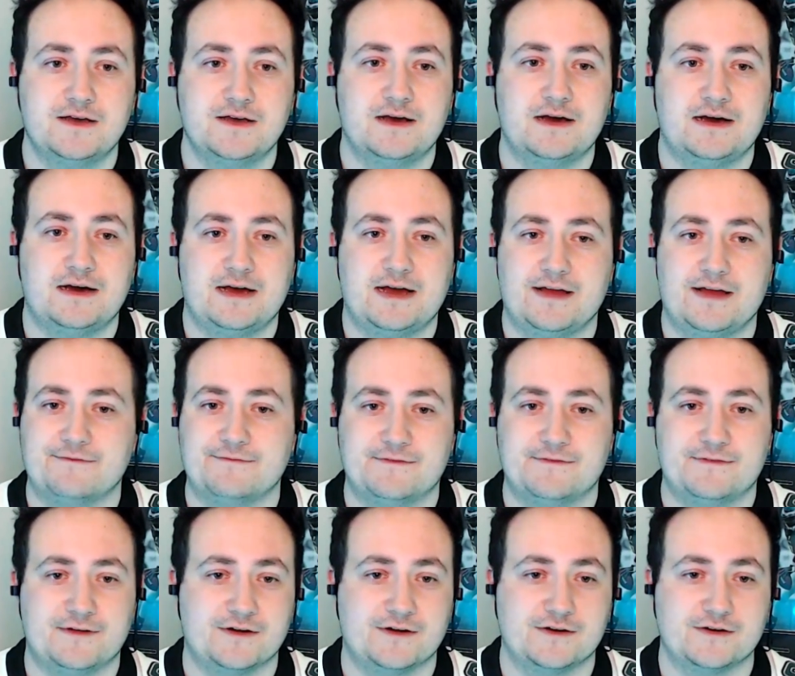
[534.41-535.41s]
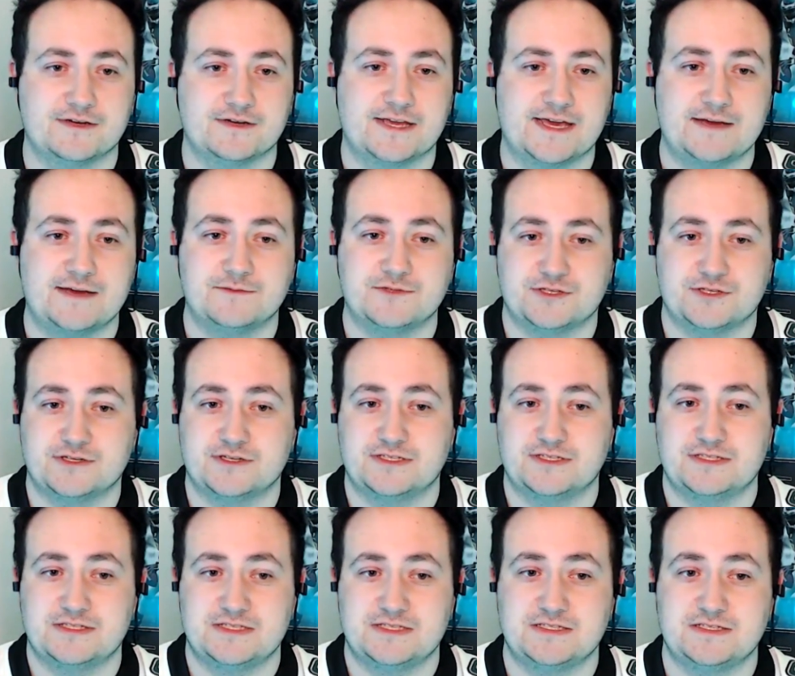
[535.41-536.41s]
Uh, I've heard Cam
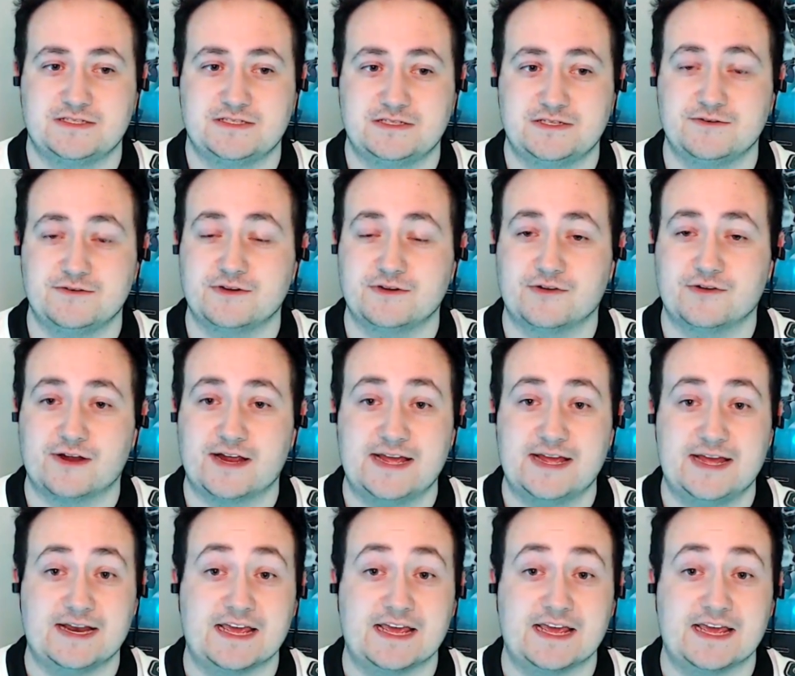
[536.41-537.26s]
Jurgens is doing great,